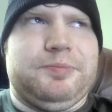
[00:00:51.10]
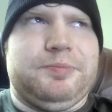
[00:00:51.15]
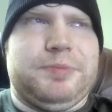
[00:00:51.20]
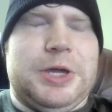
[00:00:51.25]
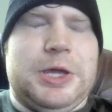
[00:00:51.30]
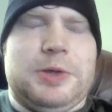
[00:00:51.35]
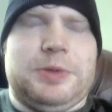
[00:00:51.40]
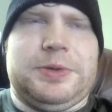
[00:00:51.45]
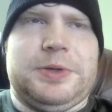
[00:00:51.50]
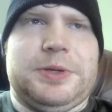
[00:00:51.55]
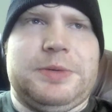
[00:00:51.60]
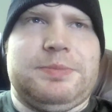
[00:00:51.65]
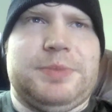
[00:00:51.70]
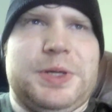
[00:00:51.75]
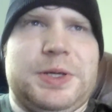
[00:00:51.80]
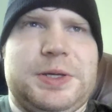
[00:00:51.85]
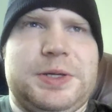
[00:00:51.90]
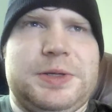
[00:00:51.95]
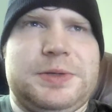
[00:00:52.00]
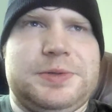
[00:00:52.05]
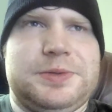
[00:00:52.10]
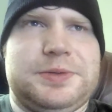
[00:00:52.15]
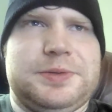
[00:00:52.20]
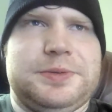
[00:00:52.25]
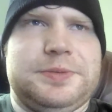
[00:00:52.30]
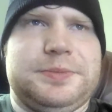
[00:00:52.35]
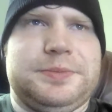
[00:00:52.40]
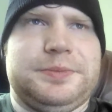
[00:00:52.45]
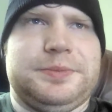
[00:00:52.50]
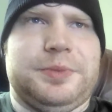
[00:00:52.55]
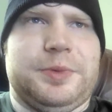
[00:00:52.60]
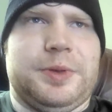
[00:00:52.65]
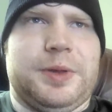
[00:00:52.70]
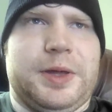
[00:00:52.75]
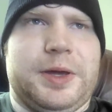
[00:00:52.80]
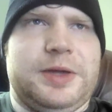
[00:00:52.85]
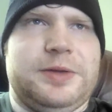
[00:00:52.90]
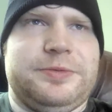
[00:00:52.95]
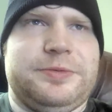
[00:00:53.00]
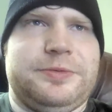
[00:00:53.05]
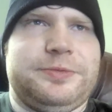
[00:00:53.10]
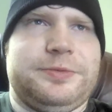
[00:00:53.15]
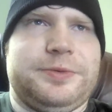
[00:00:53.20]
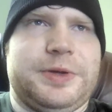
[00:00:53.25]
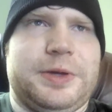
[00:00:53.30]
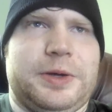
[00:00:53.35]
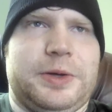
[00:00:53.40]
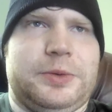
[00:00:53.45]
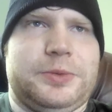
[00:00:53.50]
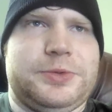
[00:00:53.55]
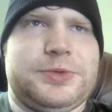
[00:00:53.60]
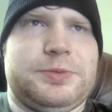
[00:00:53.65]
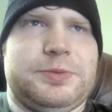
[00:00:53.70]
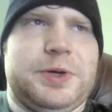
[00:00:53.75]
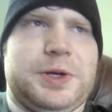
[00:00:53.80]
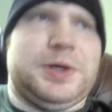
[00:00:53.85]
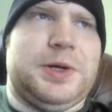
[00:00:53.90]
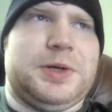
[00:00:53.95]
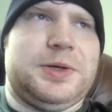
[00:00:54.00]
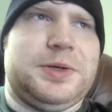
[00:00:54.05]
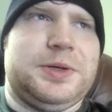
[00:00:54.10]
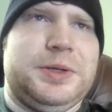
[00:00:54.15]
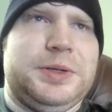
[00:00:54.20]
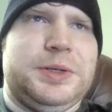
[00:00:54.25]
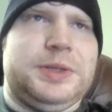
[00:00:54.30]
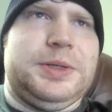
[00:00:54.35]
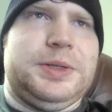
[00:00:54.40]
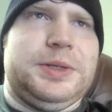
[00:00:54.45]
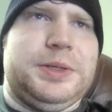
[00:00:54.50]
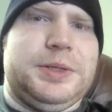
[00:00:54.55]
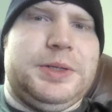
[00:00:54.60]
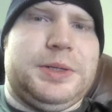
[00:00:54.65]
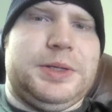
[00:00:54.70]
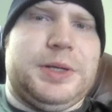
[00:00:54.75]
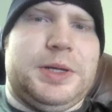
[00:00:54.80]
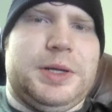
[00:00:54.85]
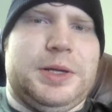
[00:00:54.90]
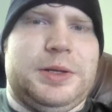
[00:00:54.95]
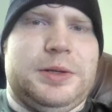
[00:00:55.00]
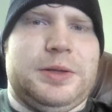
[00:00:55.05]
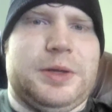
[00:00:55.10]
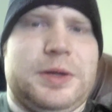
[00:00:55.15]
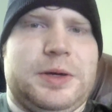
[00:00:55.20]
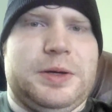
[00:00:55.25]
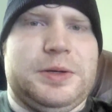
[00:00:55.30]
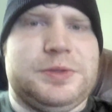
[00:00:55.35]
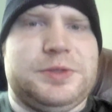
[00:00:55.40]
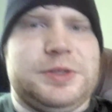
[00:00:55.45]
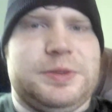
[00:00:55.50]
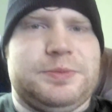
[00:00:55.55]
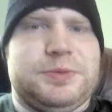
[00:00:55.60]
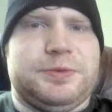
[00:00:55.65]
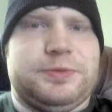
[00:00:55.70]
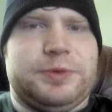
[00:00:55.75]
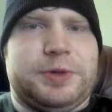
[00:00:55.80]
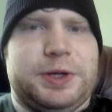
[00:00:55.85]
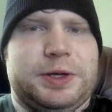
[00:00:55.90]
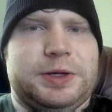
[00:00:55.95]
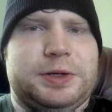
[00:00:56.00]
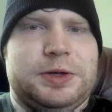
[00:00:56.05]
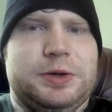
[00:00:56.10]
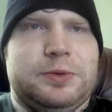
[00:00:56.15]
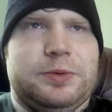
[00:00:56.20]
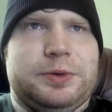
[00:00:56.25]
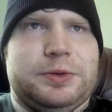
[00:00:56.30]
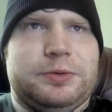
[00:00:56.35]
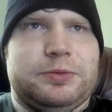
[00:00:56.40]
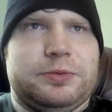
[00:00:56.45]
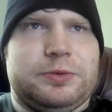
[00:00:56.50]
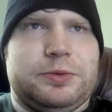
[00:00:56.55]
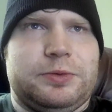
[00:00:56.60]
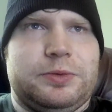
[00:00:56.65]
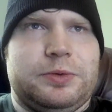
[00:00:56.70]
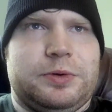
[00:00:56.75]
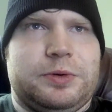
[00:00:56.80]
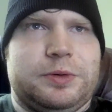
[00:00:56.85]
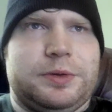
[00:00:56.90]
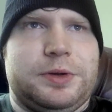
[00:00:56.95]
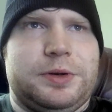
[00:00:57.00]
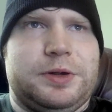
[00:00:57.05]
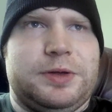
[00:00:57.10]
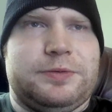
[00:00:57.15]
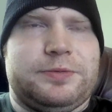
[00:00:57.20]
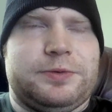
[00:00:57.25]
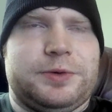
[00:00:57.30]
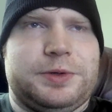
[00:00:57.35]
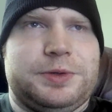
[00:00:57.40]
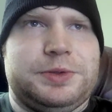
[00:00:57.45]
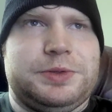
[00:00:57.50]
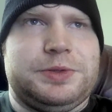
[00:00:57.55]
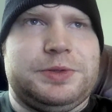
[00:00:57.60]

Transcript: alien beings and life elsewhere, and the concept of like going through all the different